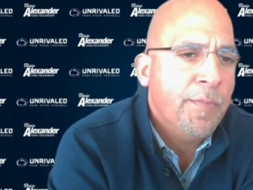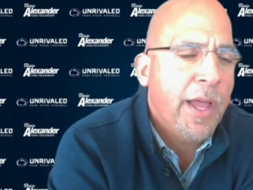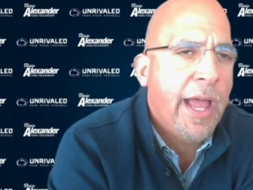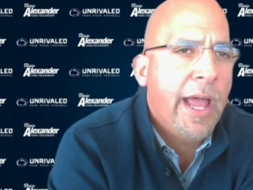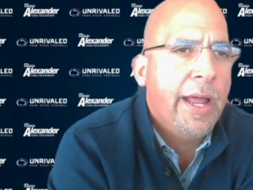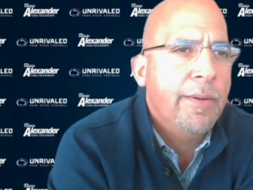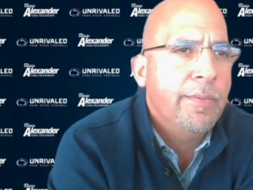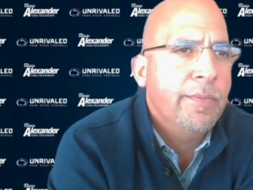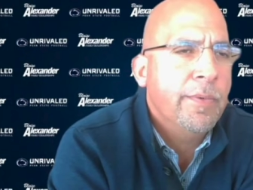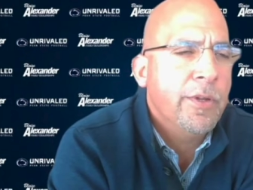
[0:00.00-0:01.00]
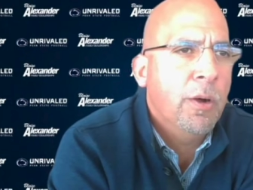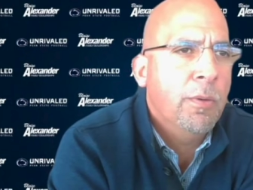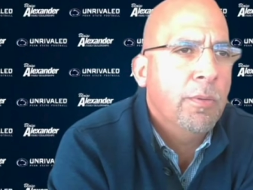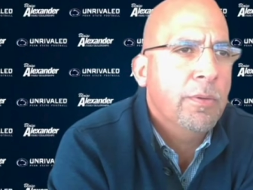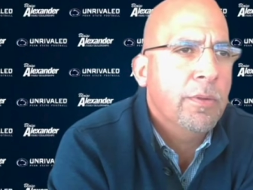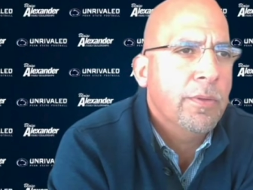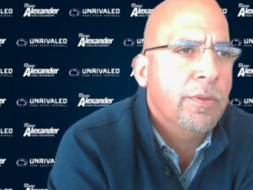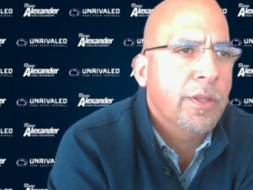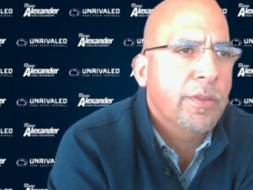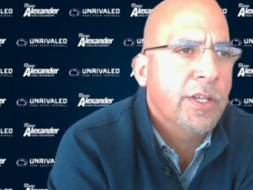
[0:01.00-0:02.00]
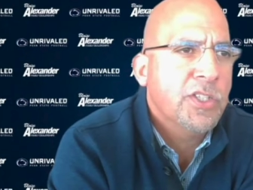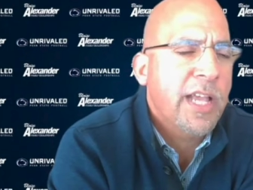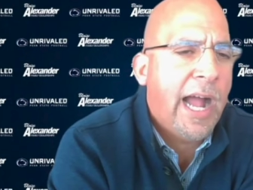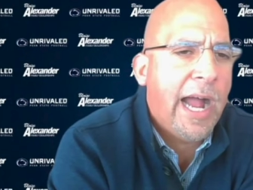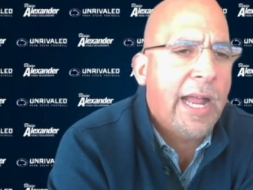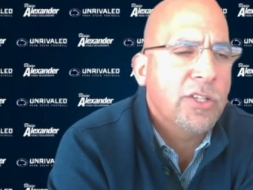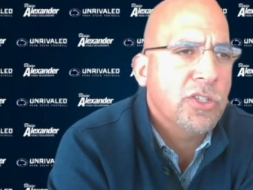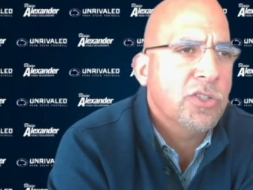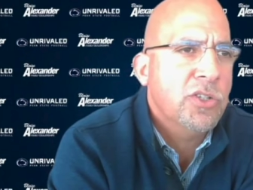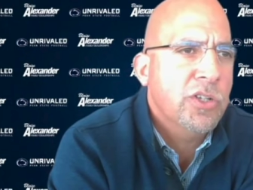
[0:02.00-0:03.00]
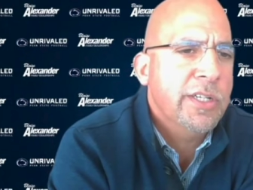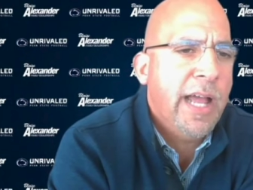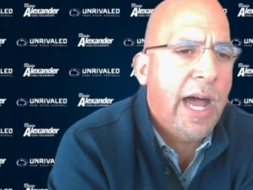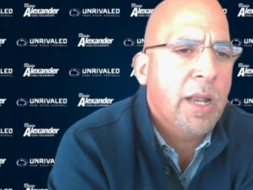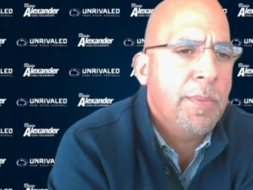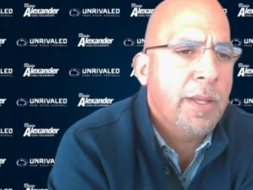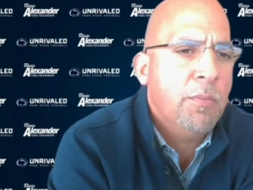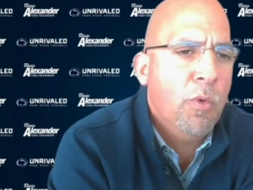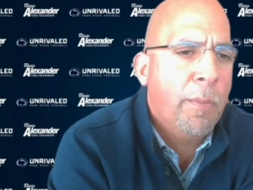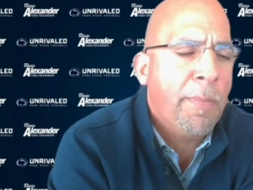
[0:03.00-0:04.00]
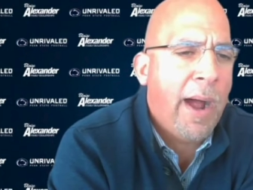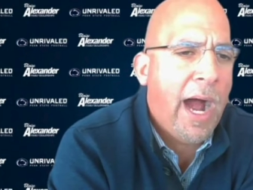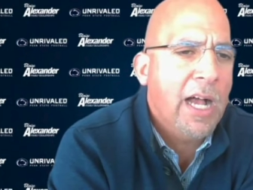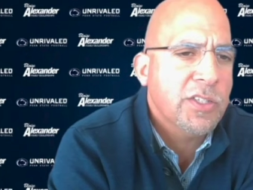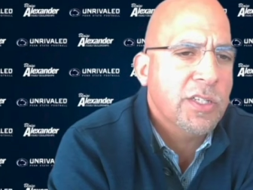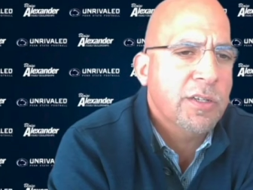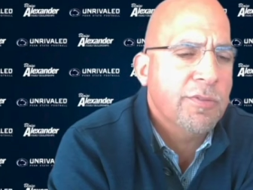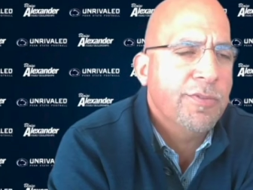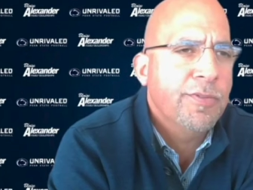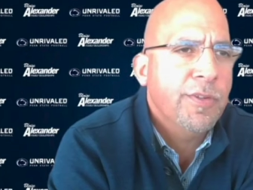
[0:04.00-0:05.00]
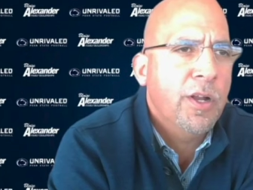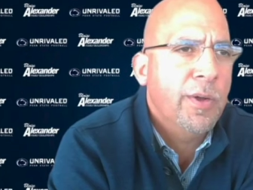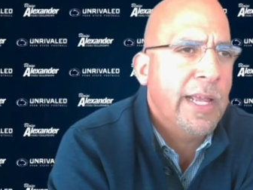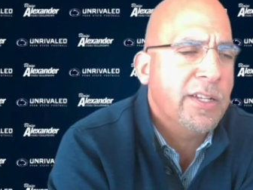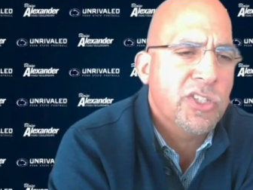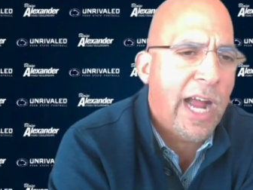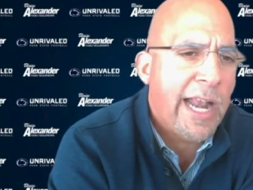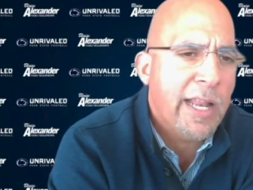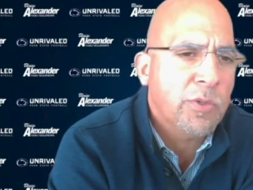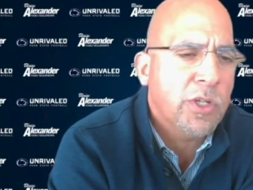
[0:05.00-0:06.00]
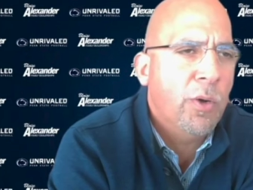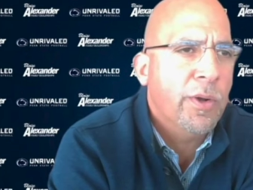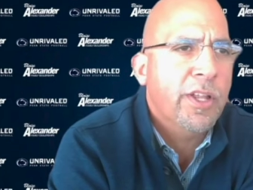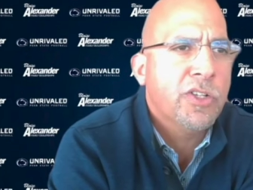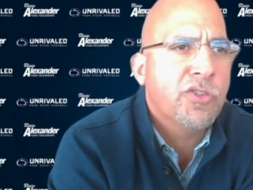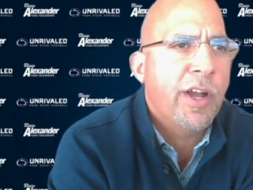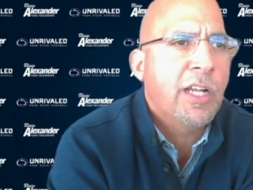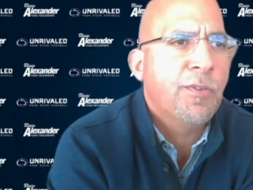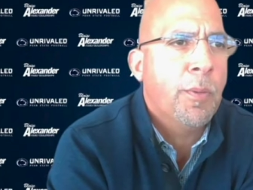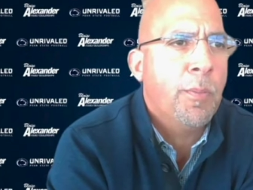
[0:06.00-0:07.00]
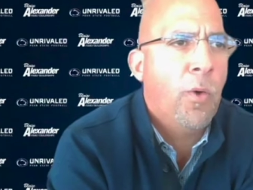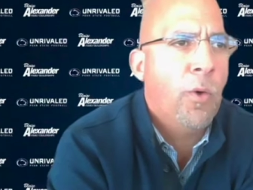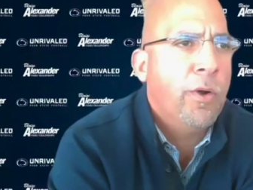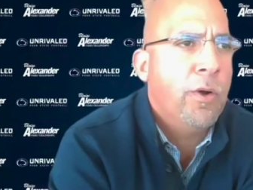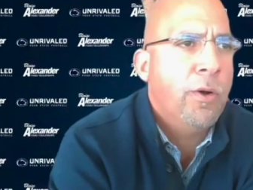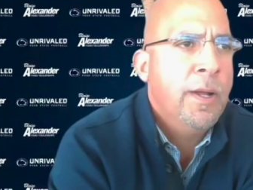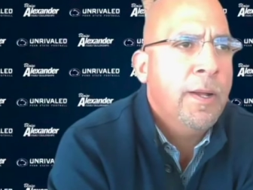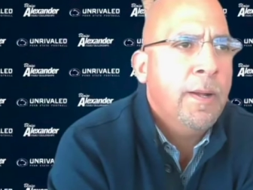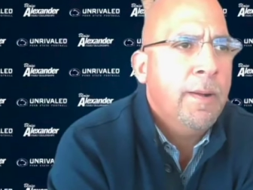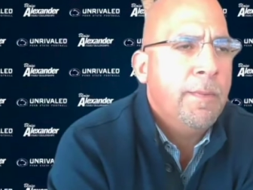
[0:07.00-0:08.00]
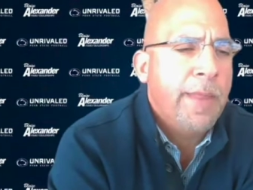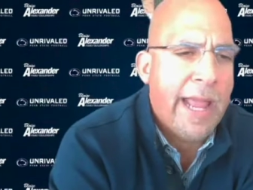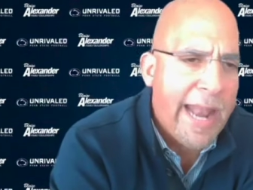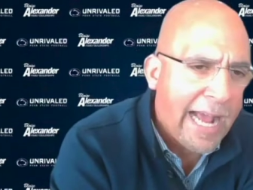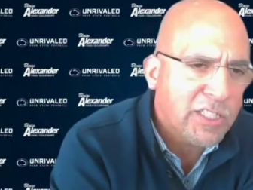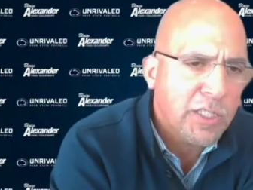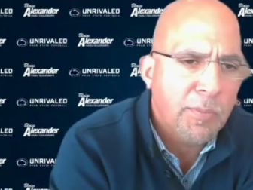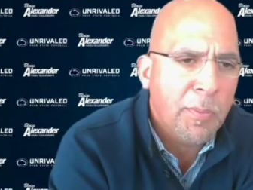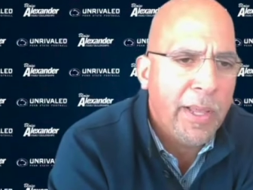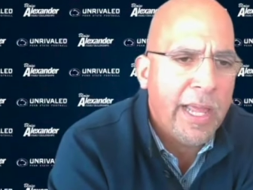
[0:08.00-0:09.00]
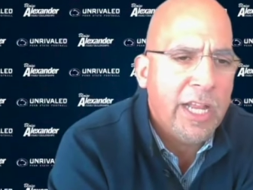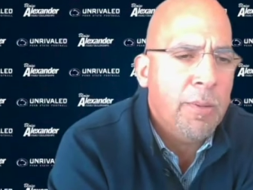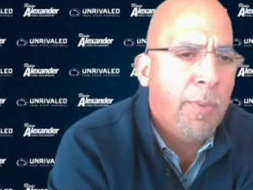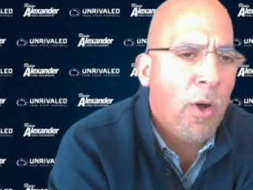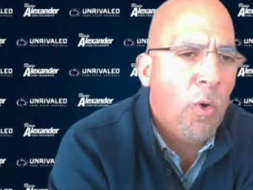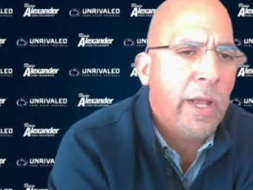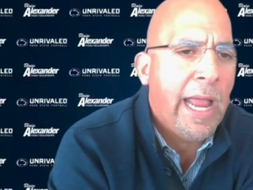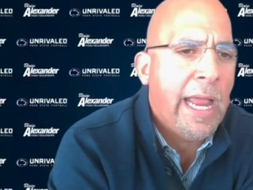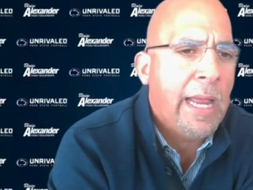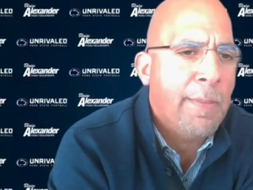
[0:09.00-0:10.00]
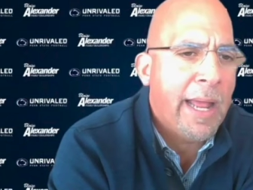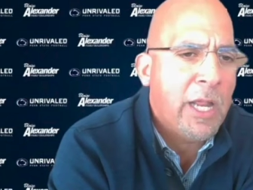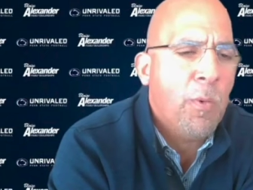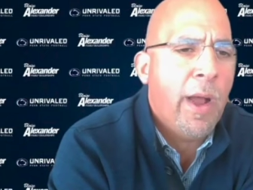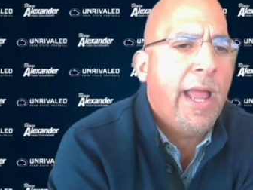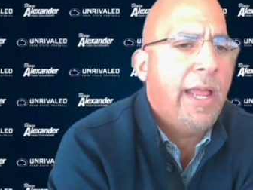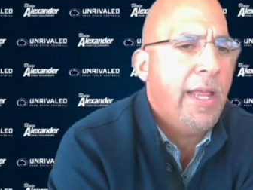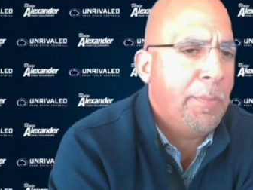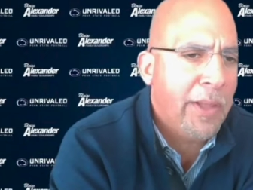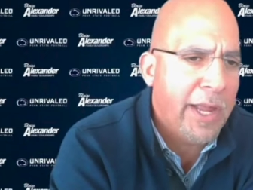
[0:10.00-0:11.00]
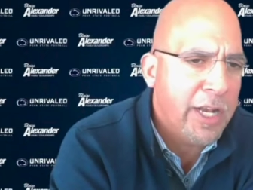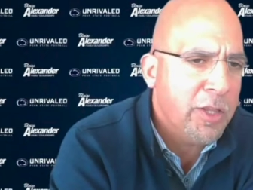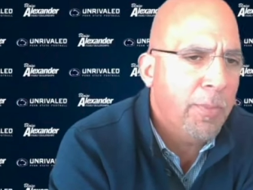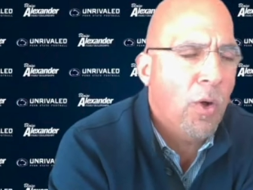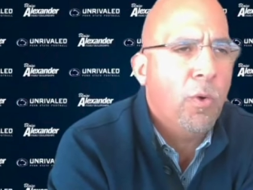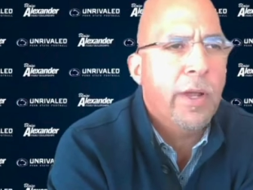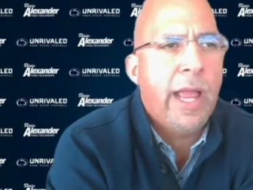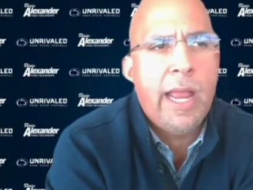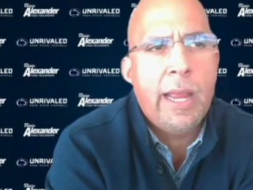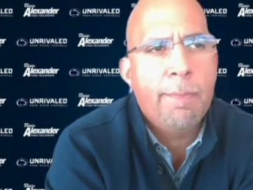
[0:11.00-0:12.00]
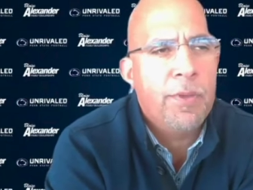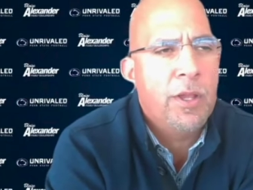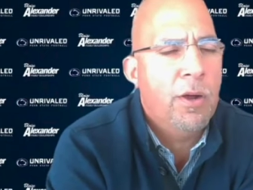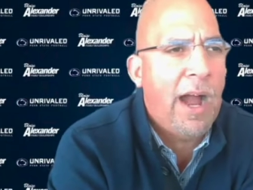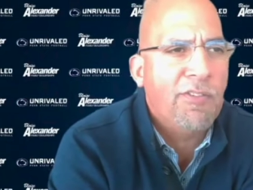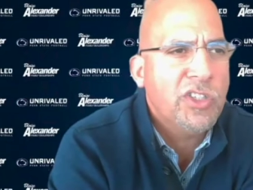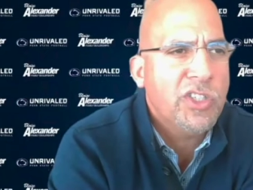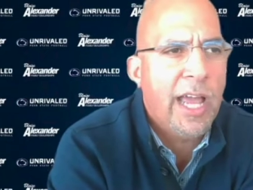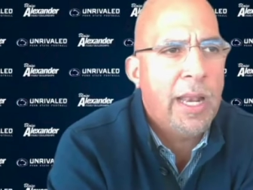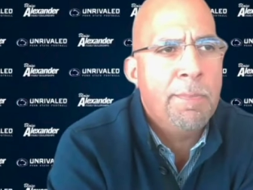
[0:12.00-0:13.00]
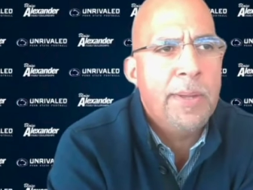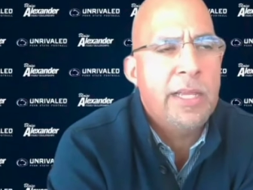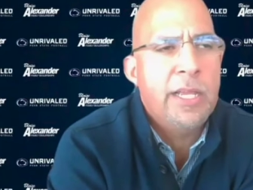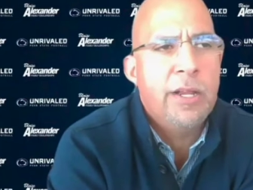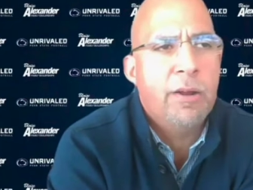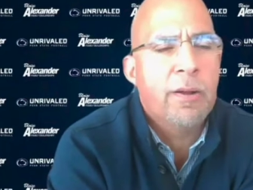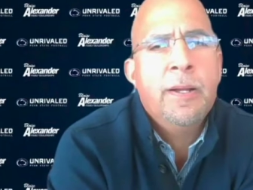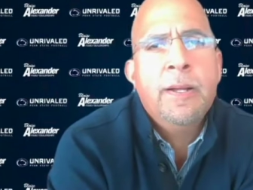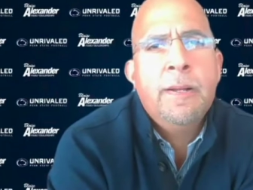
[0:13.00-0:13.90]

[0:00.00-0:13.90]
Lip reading: And, you know, this guy just could not have been more positive. You know, he had decided he was going into the transfer portal. They had asked him to play in the bowl game anyway. He played in the bowl game, you know, obviously had a big year.